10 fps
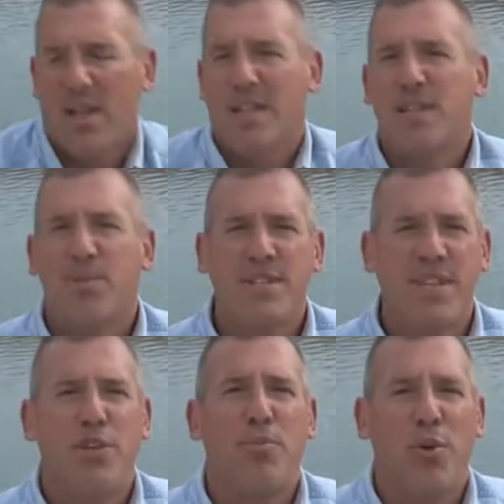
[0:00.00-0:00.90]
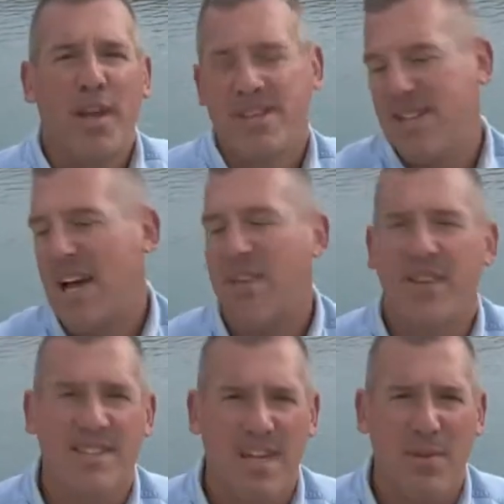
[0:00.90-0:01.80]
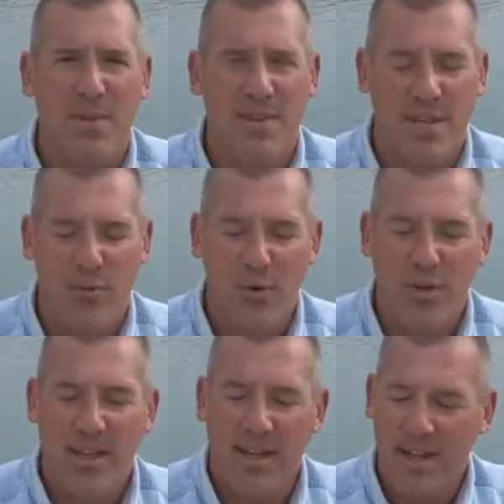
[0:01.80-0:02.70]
This particular boat has a lot of excitement that really